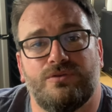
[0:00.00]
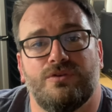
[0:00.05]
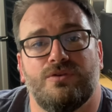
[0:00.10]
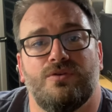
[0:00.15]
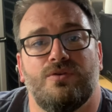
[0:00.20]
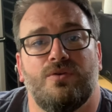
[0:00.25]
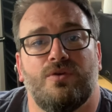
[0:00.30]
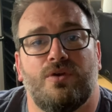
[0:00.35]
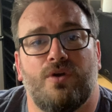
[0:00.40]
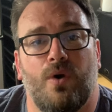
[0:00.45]

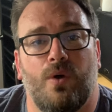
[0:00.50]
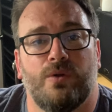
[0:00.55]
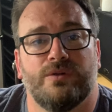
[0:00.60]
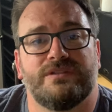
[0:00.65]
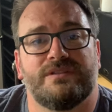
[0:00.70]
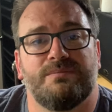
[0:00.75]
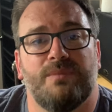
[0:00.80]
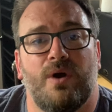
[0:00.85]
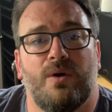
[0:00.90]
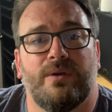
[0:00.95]
do cold
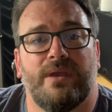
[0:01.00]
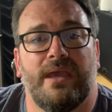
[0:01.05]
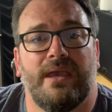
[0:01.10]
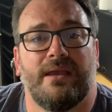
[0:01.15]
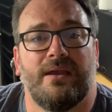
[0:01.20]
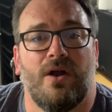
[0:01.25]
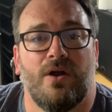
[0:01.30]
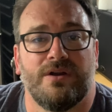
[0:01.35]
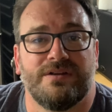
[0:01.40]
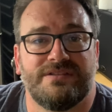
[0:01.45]

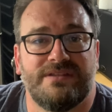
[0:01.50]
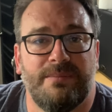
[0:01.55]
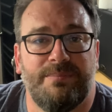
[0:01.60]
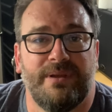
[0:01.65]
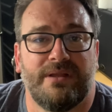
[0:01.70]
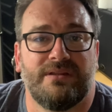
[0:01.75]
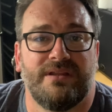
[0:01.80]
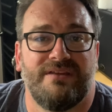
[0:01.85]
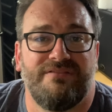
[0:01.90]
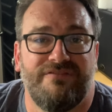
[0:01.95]
smoking are
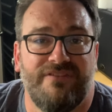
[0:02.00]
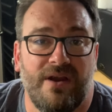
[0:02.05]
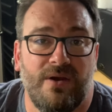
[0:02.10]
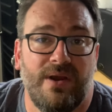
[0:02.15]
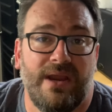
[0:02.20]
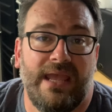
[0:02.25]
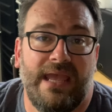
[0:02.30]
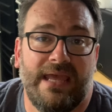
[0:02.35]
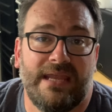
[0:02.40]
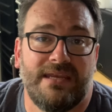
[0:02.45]
typically
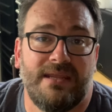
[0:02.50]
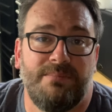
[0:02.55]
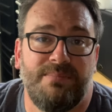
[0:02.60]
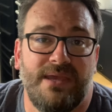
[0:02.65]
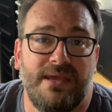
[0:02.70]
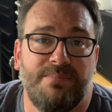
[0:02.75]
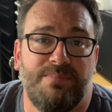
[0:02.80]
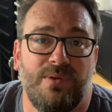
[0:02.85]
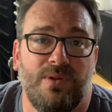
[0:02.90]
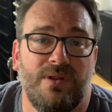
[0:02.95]
very handy
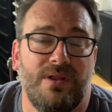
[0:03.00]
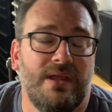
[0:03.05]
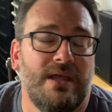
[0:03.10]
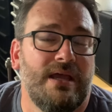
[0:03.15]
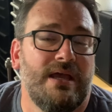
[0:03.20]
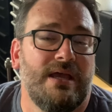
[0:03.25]
people.